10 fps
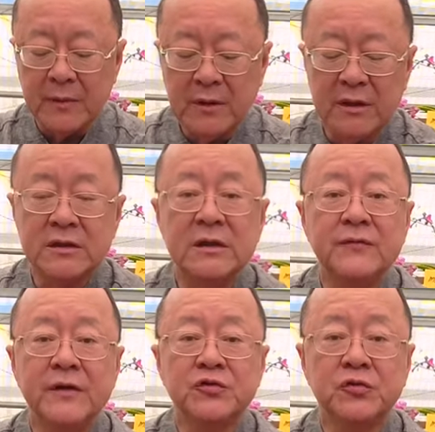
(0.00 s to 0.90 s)
this
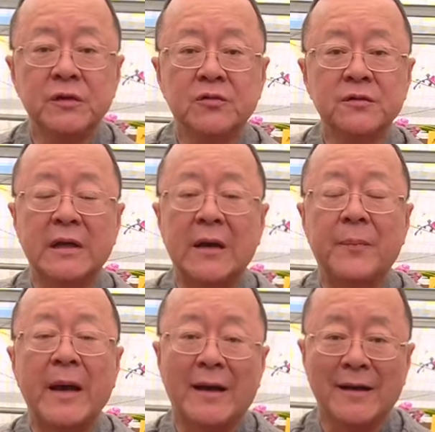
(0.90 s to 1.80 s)
eventually going to die
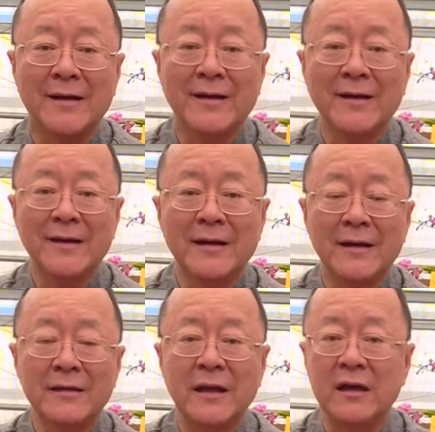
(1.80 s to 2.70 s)
back,
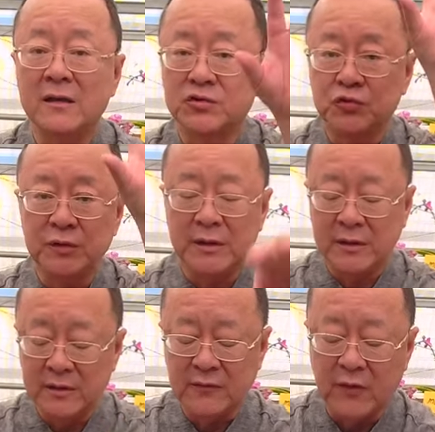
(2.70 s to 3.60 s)
like a tree
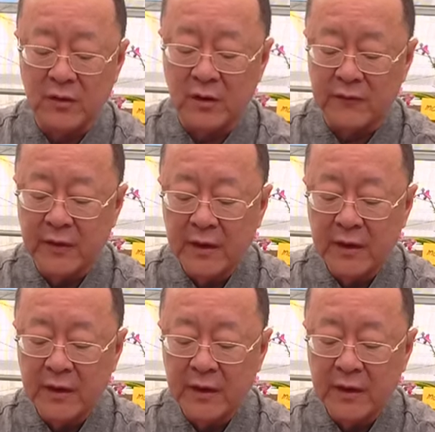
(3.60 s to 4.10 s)
fall off.